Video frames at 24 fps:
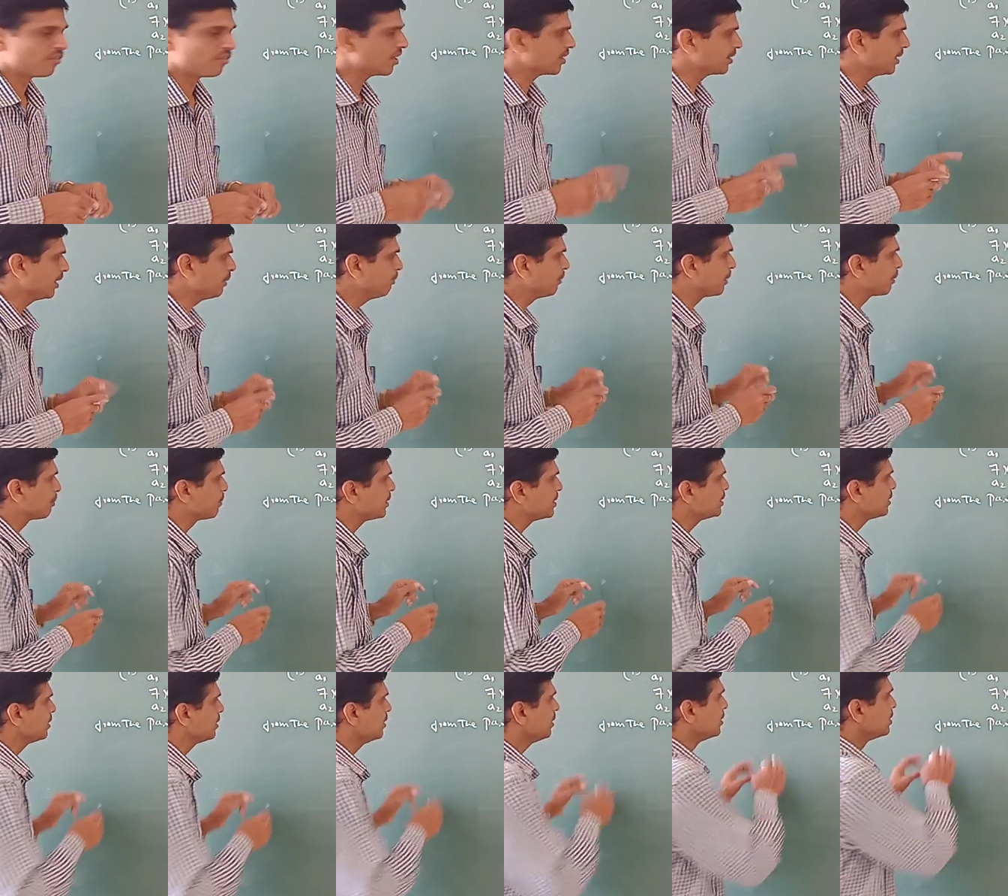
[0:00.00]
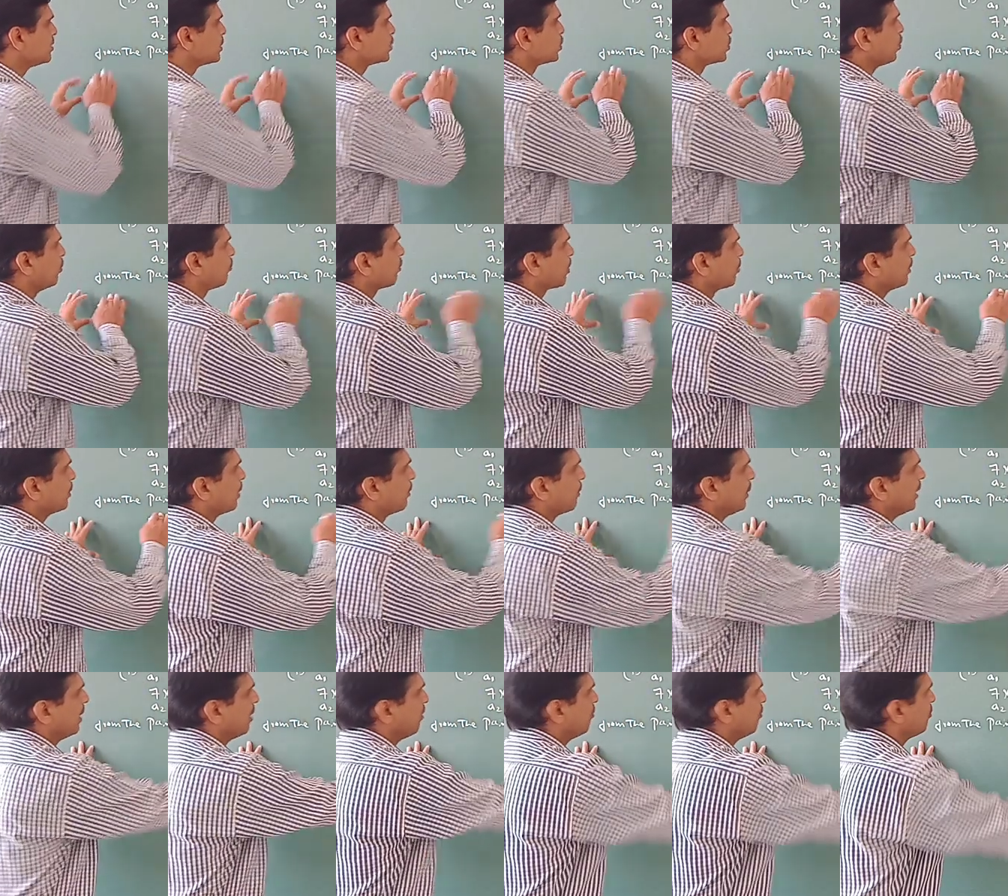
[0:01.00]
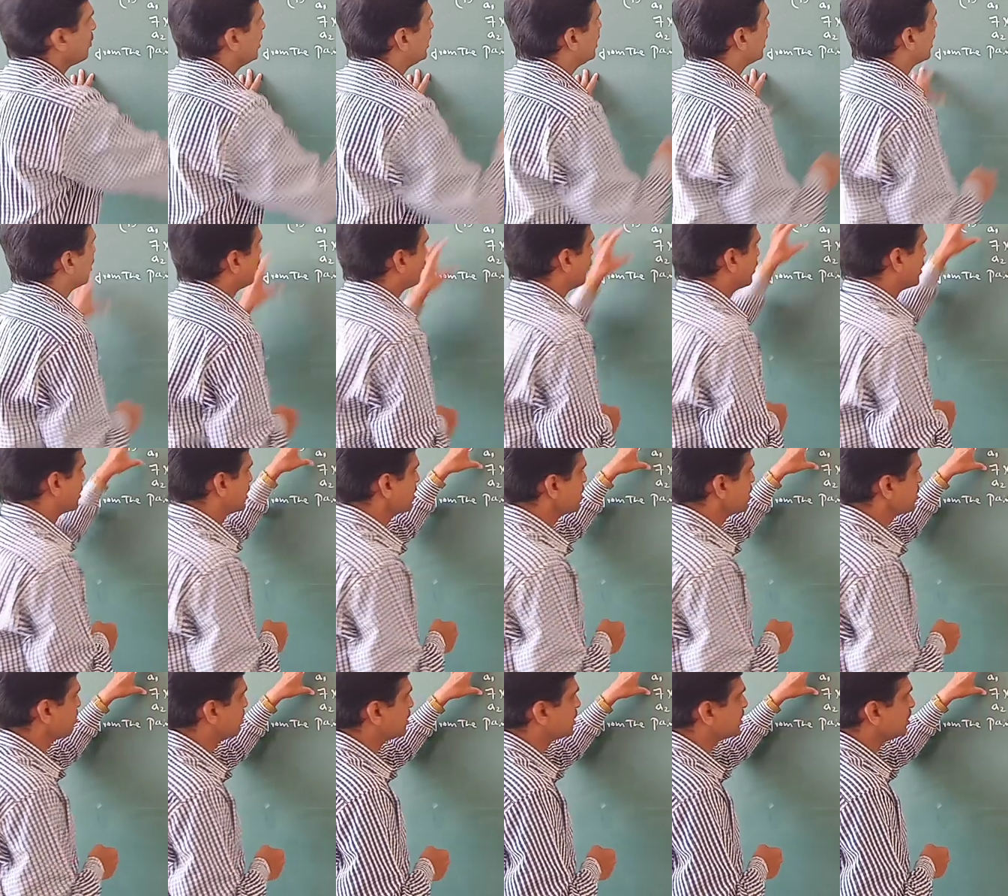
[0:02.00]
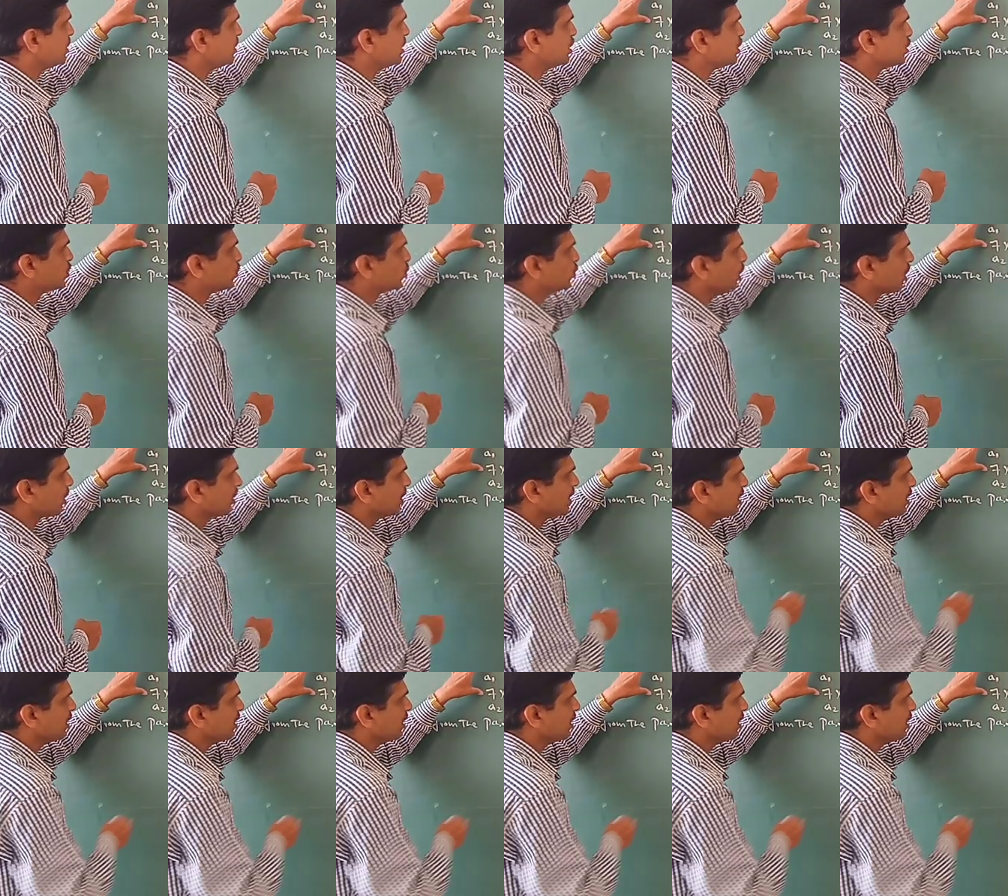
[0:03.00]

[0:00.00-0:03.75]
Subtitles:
For that purpose, so from the pair of linear equations, means these two are the